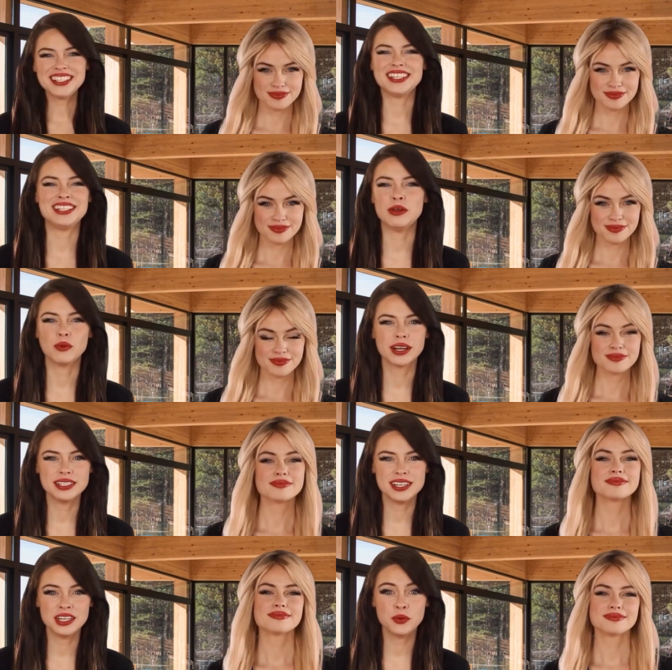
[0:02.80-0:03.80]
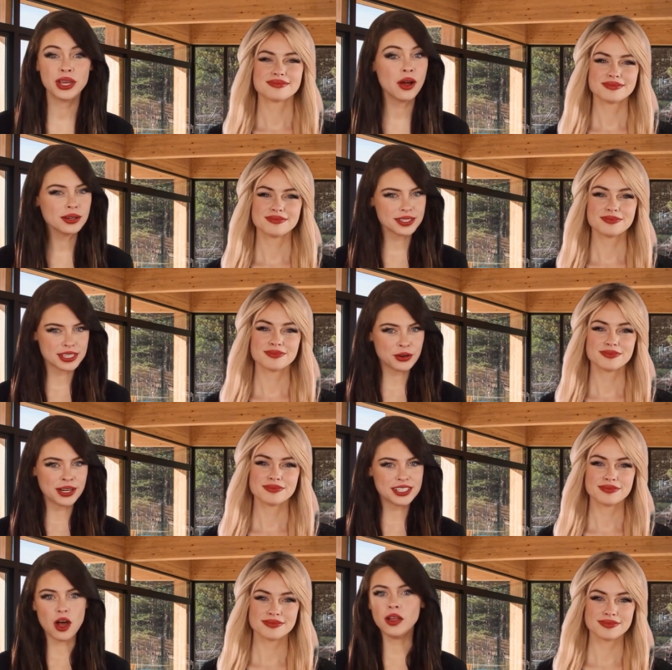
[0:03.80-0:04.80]
Speaker 1: Today we're continuing our
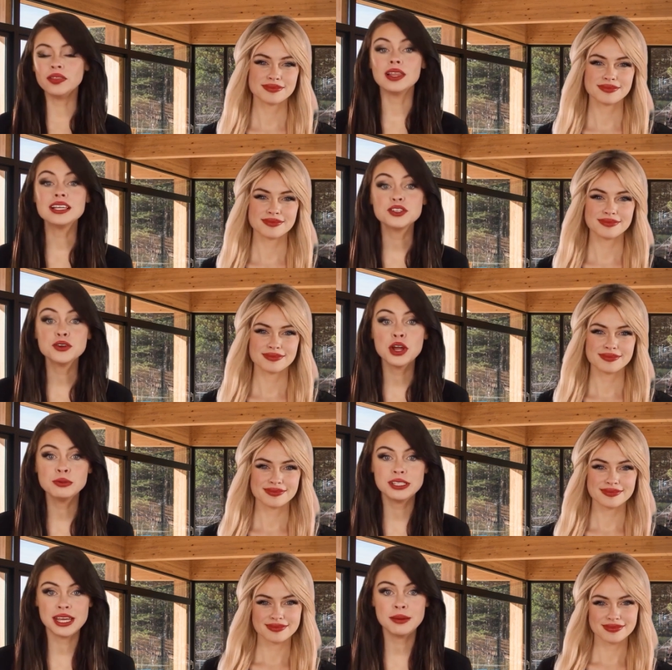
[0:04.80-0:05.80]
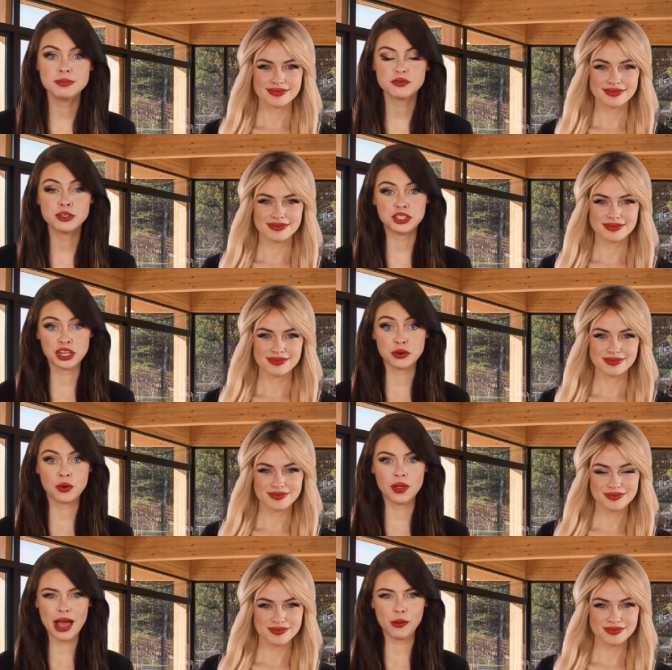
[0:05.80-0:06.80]
series on lesser known tips for
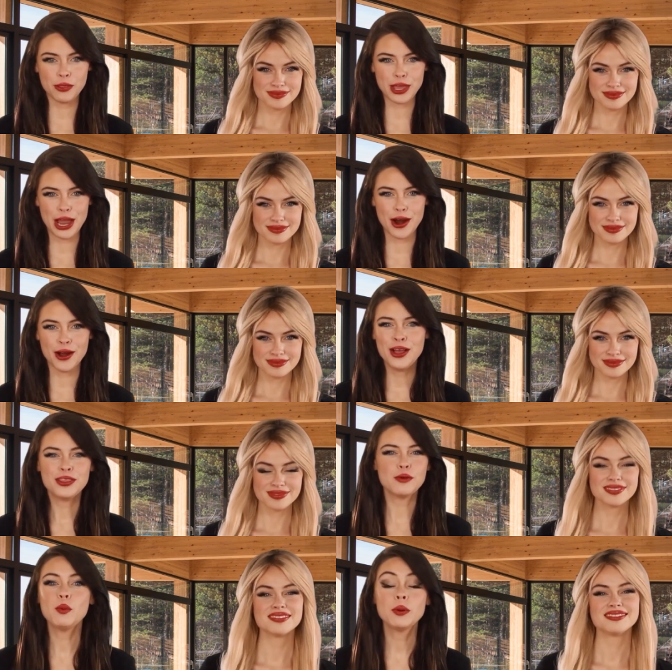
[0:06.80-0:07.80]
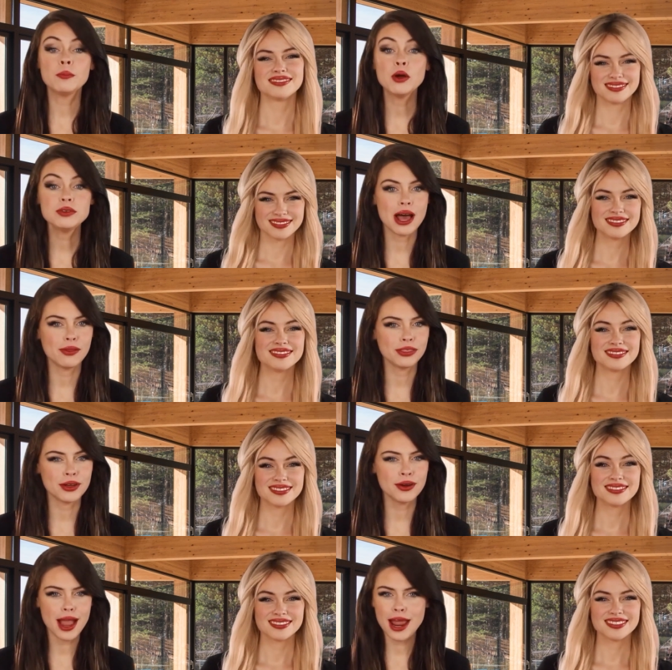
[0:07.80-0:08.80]
general health care that will promote
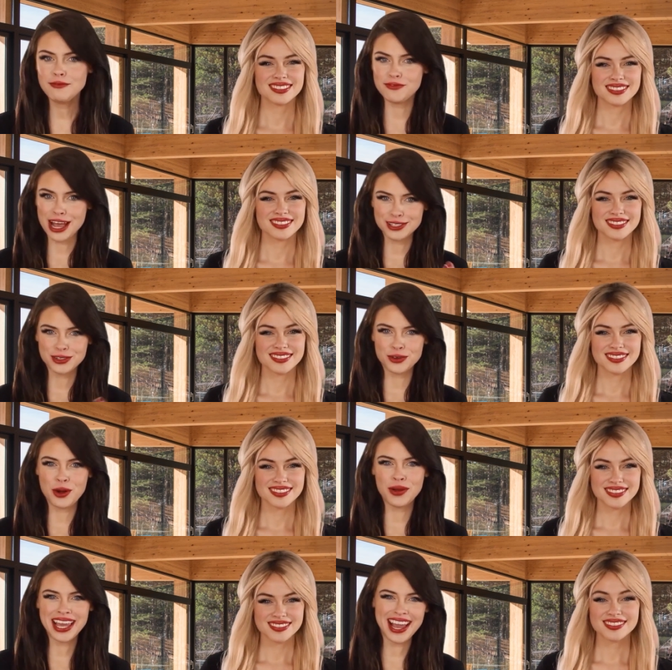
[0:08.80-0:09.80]
healthier and faster growing